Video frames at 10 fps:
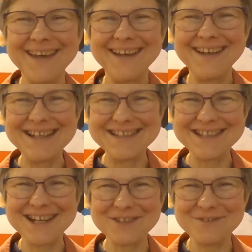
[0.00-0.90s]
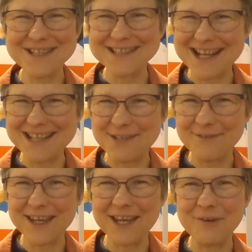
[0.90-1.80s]
Let's start with the
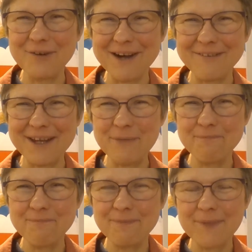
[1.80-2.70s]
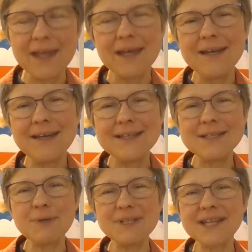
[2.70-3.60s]
scientific inquiry.
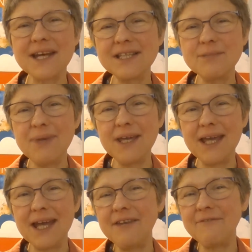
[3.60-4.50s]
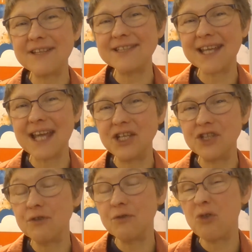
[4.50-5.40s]
This one's going to be an
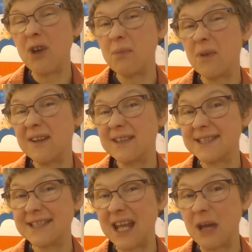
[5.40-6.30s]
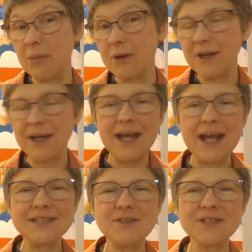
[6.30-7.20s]
investigation of grip and slip,
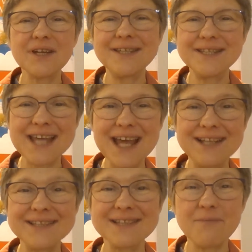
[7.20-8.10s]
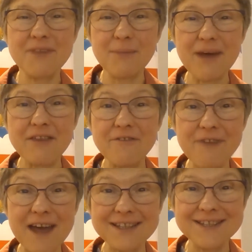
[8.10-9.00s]
and so it's going to tell us something about the
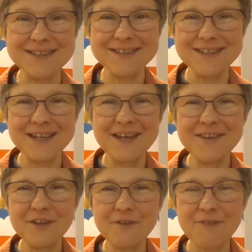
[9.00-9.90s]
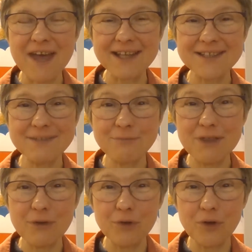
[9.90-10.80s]
factors that affect
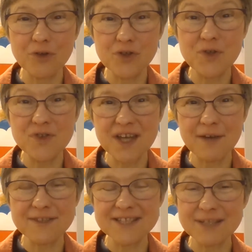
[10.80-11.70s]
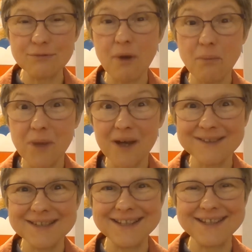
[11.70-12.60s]
whether or not two surfaces rub
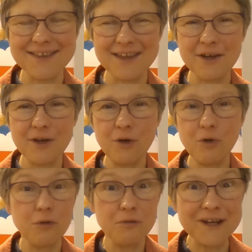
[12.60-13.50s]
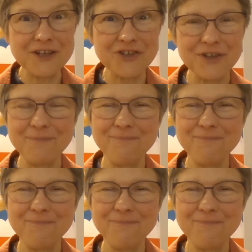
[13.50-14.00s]
past each other, or friction.